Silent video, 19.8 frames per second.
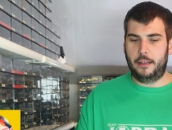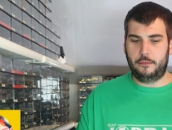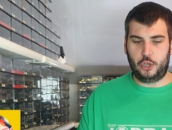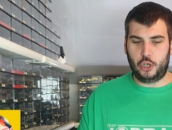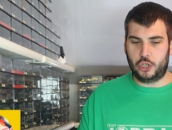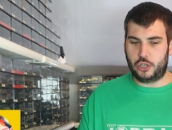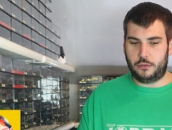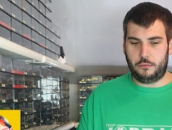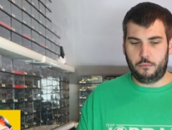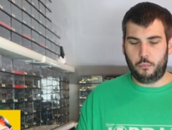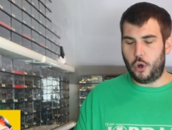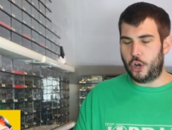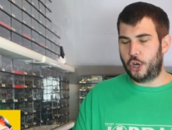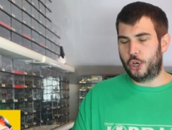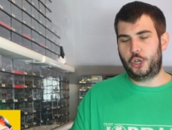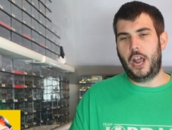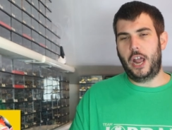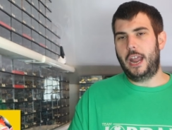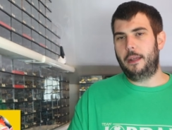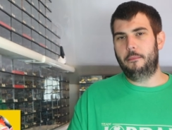Just what a
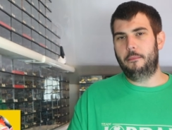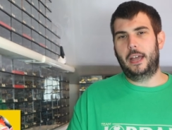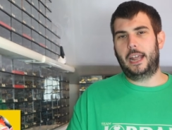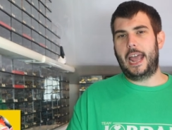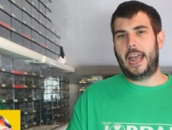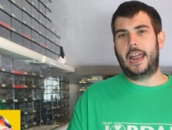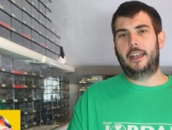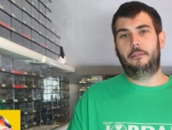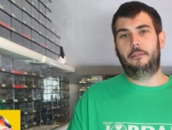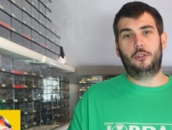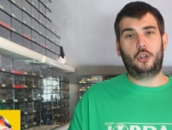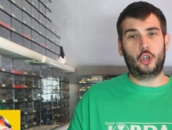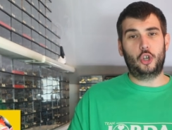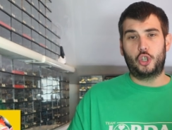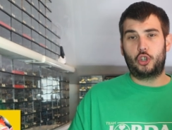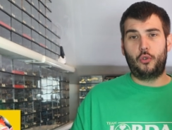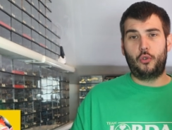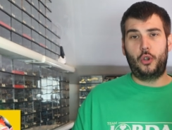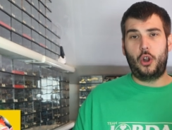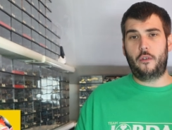shame. Again, got
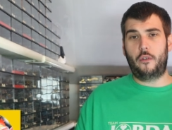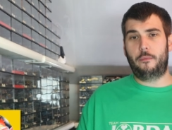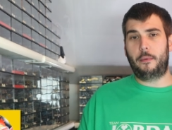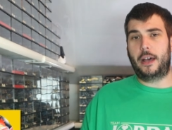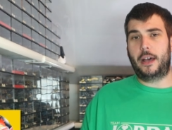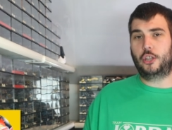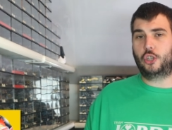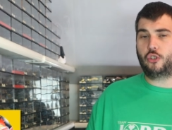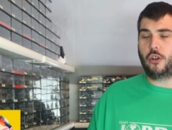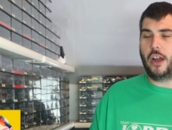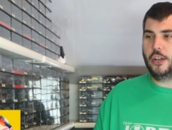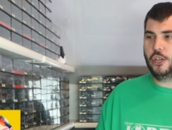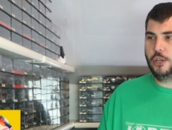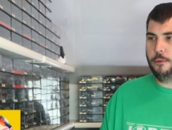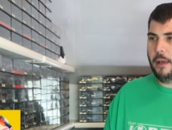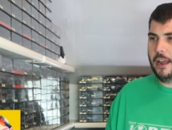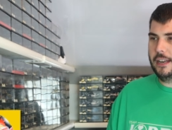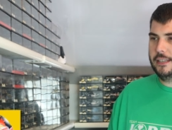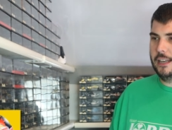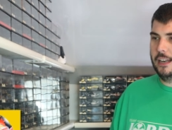screwed over by the strategy
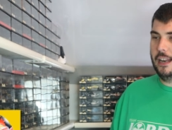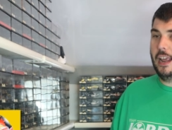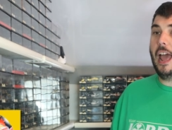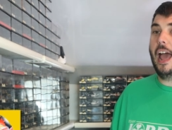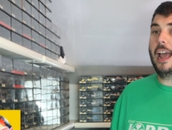basically.